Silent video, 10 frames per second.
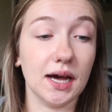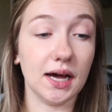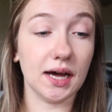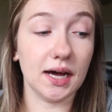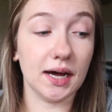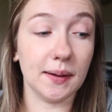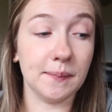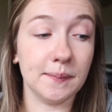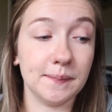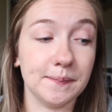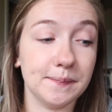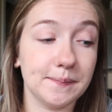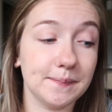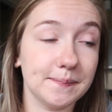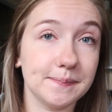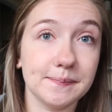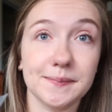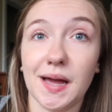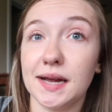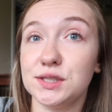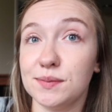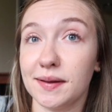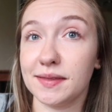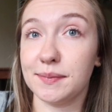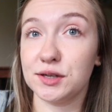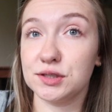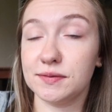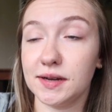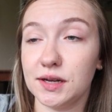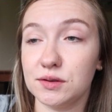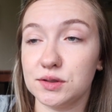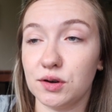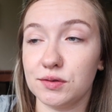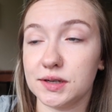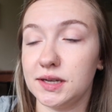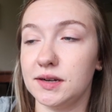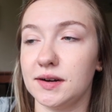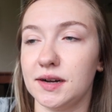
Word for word: Um, I do monthly budgets videos over here.